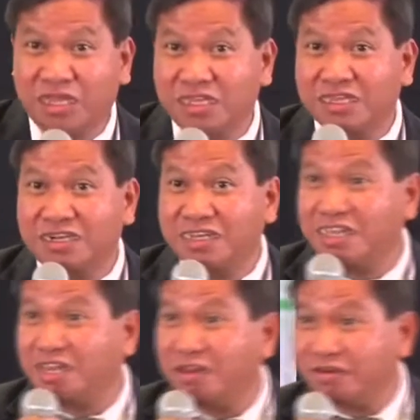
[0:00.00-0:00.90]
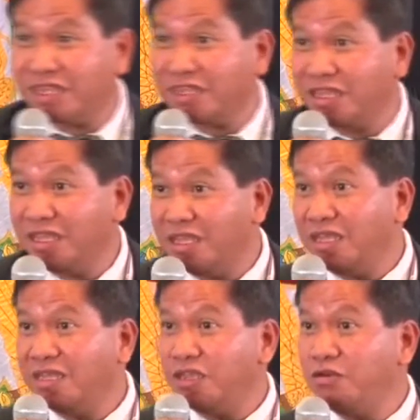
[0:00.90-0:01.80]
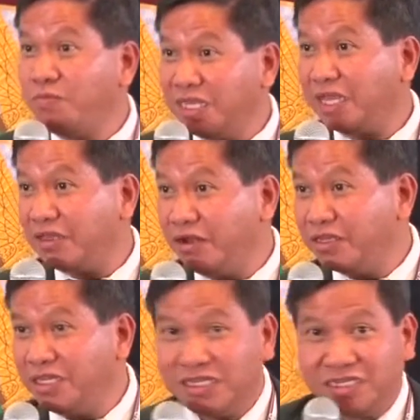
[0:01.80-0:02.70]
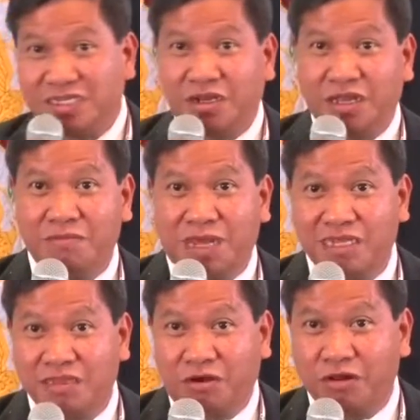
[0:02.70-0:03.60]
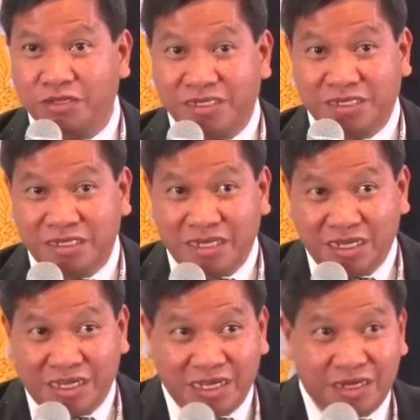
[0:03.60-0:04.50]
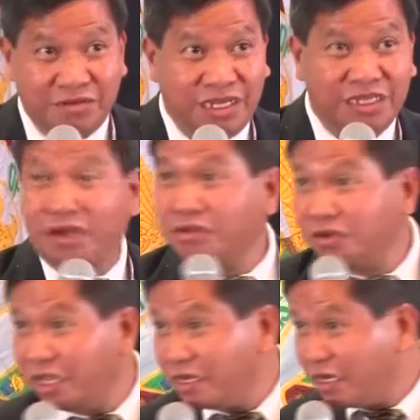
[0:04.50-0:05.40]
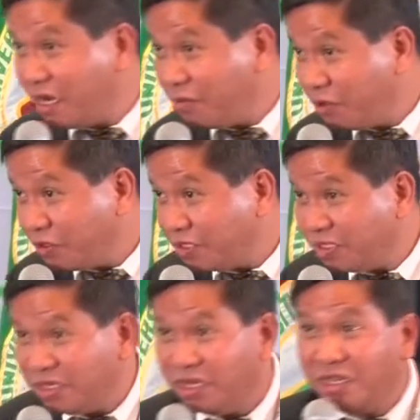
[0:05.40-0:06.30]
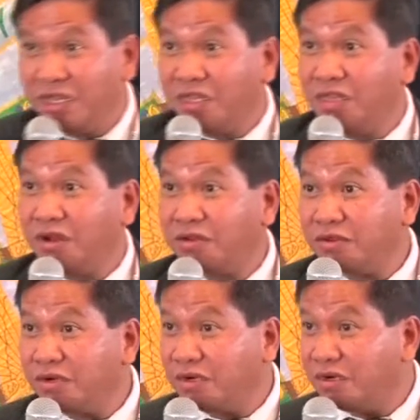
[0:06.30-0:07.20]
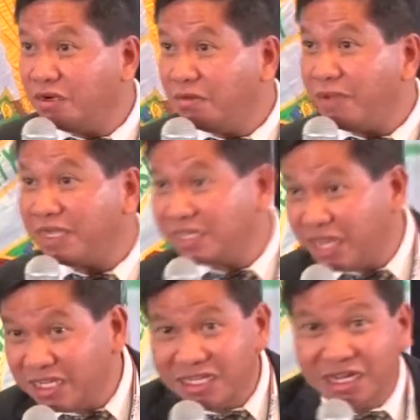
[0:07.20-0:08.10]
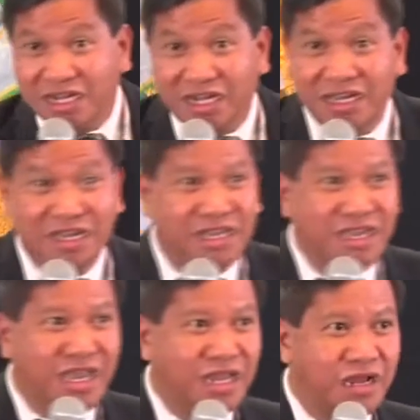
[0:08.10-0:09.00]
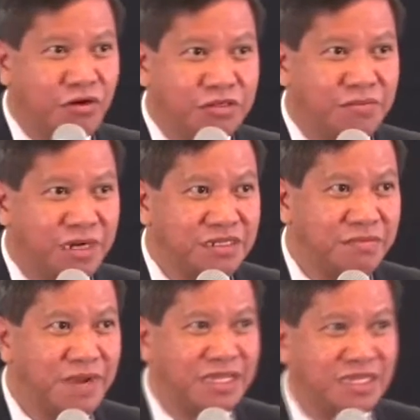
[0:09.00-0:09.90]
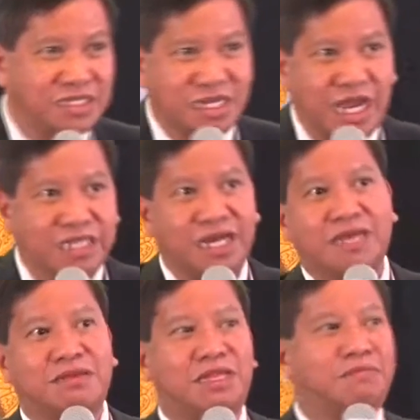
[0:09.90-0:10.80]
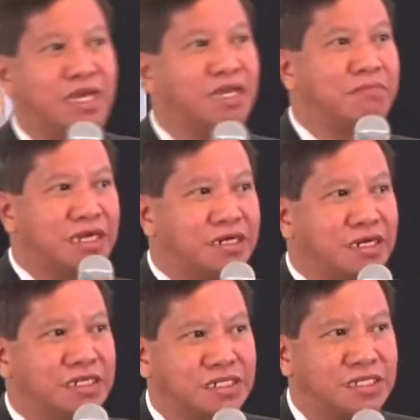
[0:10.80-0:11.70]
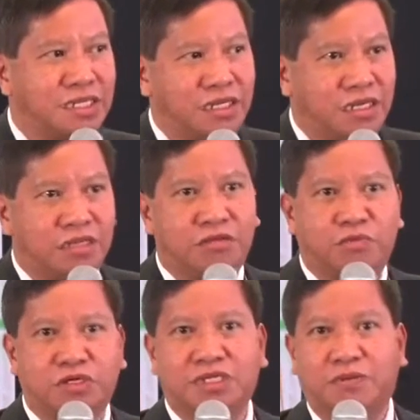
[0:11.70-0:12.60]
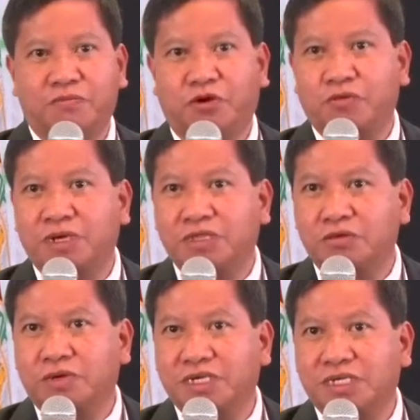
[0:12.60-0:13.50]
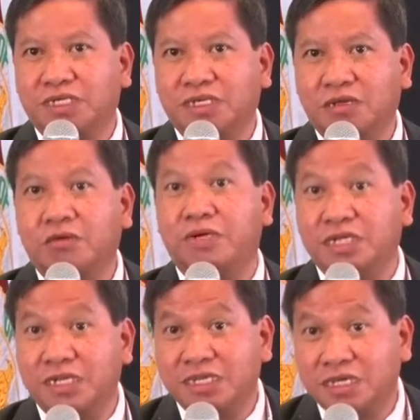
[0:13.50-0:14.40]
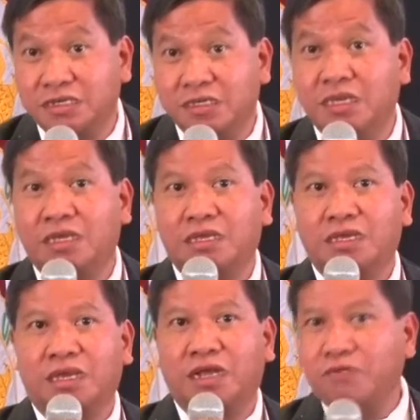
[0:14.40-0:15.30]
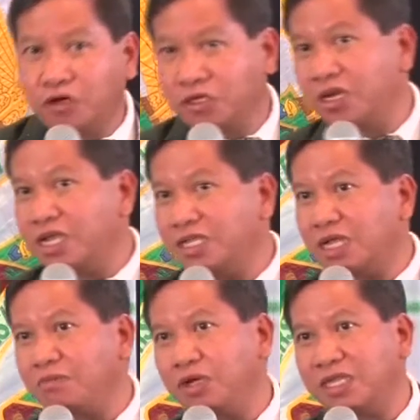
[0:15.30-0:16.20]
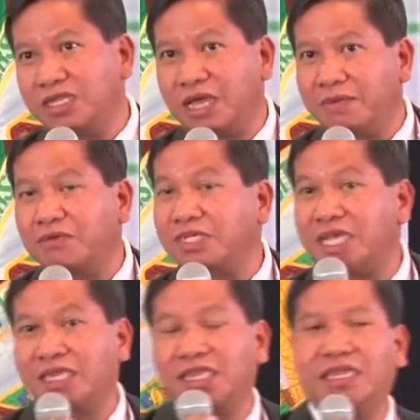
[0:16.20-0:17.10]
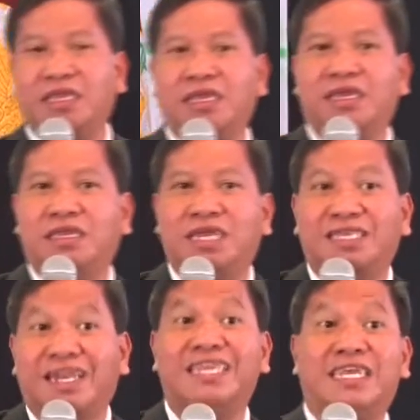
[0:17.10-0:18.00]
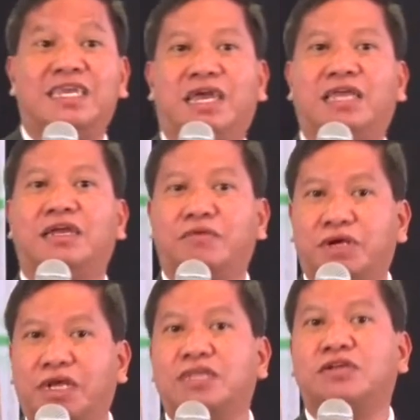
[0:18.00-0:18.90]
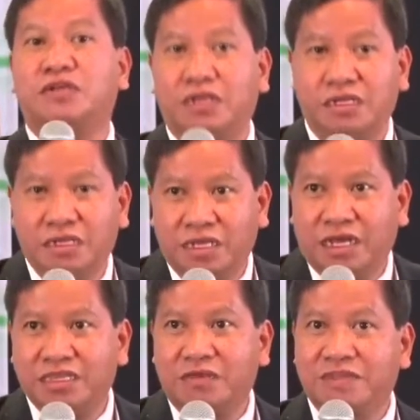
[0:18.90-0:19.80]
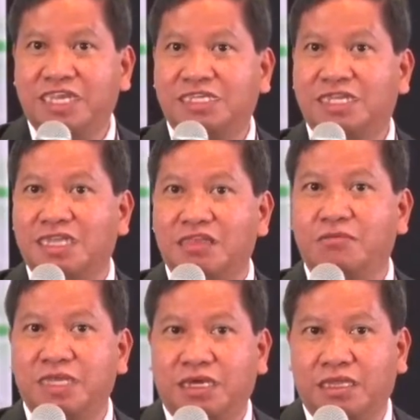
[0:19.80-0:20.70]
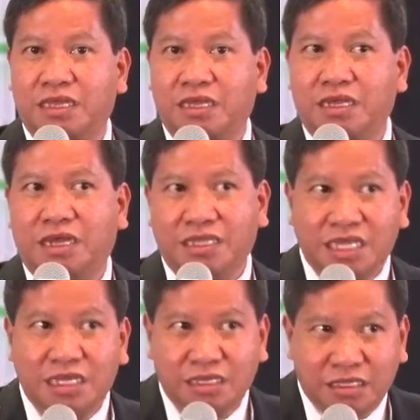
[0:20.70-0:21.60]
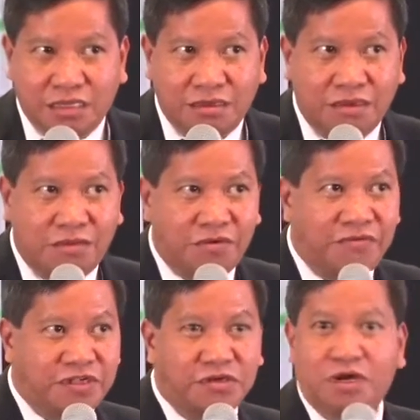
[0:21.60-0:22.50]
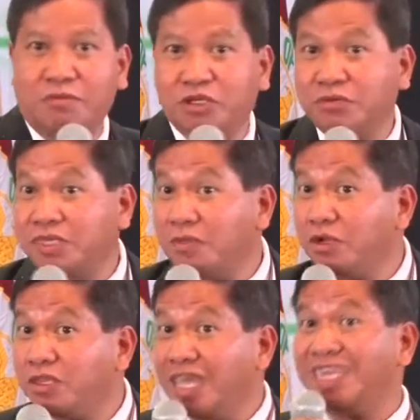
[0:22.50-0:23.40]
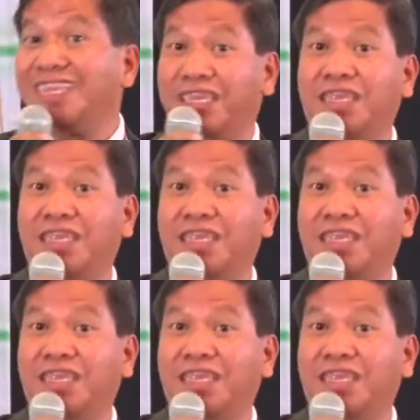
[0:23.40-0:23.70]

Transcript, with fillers: 2013 and looked at the UP Technologies and patent holders, including Dr. Henry Ramos, Dr. Uh, Patasanza, and a host of other patents. I tried, in my earnest, to push them forward towards commercialization. Unfortunately, at that point in time, it was not yet ready, and there were additional activities that need to be done. I think Professor Ramos was able to get